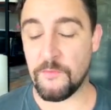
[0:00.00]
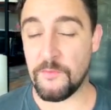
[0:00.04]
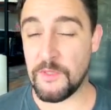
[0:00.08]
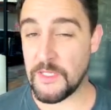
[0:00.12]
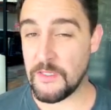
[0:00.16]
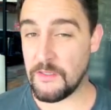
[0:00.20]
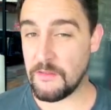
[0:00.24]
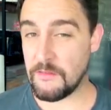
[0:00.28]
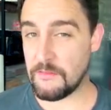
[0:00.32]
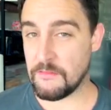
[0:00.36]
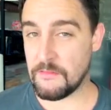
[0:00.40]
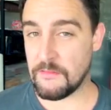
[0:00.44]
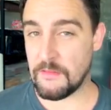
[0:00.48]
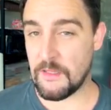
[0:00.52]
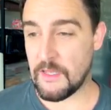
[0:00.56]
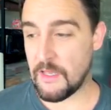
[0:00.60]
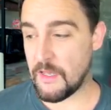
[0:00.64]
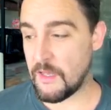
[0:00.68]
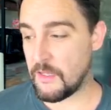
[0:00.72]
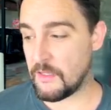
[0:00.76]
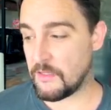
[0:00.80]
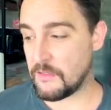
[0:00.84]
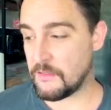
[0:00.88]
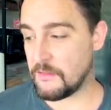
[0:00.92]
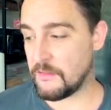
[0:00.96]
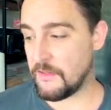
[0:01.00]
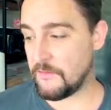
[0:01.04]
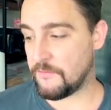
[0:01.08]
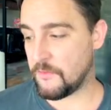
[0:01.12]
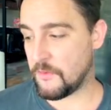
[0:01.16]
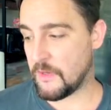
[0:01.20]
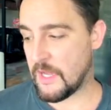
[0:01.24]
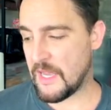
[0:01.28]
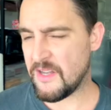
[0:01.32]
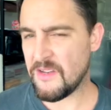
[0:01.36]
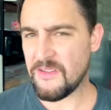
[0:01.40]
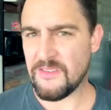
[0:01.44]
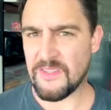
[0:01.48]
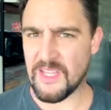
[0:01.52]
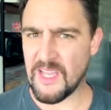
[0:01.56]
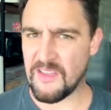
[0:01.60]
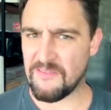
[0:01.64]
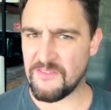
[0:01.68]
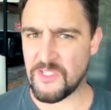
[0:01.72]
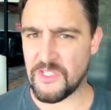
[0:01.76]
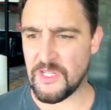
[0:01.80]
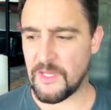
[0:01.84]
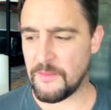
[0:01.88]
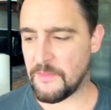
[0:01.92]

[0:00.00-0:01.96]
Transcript: been, if I don't think I've shared